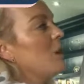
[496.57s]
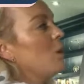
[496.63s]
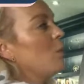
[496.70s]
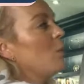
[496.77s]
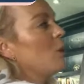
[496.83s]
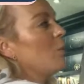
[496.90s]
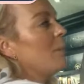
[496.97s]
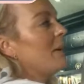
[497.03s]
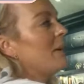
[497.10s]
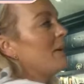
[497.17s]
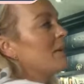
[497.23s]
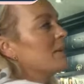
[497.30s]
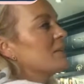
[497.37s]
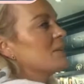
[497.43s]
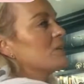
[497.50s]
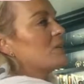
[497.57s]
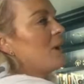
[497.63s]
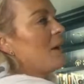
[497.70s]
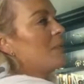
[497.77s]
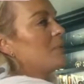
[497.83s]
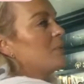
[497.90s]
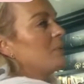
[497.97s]
What about
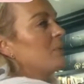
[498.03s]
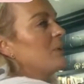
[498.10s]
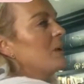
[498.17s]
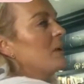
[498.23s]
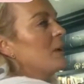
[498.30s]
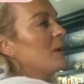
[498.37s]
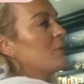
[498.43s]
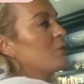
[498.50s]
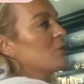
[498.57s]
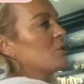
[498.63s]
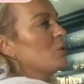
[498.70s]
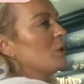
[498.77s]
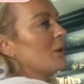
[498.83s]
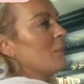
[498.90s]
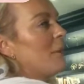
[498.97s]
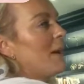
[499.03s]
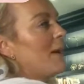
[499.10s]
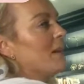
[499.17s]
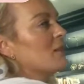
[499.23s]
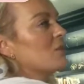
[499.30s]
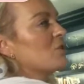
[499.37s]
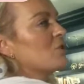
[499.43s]
Instagram? If we're talking about
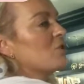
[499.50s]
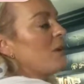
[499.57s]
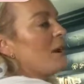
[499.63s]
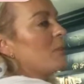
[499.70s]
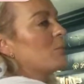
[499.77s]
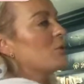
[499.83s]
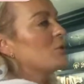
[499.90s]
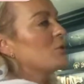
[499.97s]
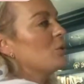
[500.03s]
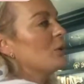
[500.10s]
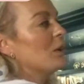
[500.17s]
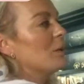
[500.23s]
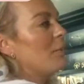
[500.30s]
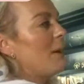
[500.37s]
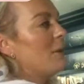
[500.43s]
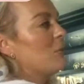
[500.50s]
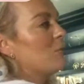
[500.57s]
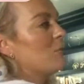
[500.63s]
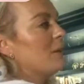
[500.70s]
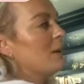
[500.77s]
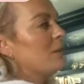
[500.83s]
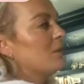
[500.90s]
Instagram, we're talking about
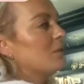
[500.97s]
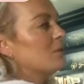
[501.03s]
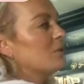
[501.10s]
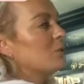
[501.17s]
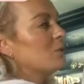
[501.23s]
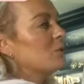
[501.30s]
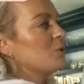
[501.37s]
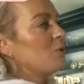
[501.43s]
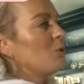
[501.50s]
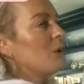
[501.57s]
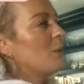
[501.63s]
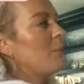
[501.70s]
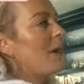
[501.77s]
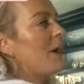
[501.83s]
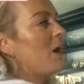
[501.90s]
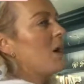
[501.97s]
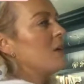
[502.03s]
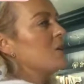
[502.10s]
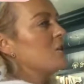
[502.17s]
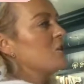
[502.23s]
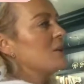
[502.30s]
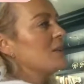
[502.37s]
Reels. We're talking about
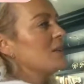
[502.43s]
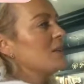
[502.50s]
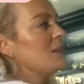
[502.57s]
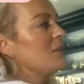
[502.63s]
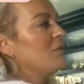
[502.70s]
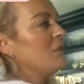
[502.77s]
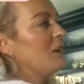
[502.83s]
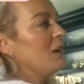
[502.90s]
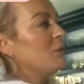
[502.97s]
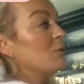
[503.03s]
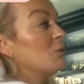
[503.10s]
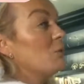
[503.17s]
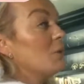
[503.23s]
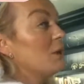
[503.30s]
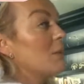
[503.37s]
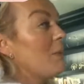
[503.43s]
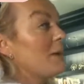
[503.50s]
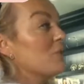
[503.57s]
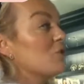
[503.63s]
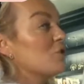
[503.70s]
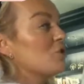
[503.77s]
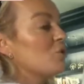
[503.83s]
IGTV. We're talking
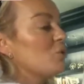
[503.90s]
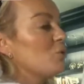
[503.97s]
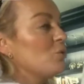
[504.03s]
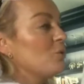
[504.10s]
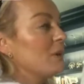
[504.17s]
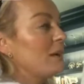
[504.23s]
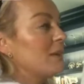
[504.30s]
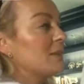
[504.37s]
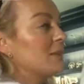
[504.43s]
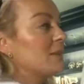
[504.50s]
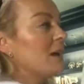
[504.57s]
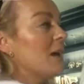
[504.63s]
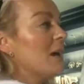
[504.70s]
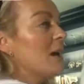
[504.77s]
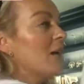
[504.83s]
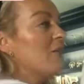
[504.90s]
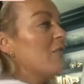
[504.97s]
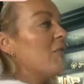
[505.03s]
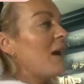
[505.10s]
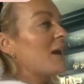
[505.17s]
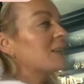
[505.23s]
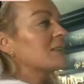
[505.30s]
about stories. In
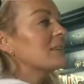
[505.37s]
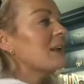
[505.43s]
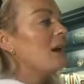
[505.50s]
fact,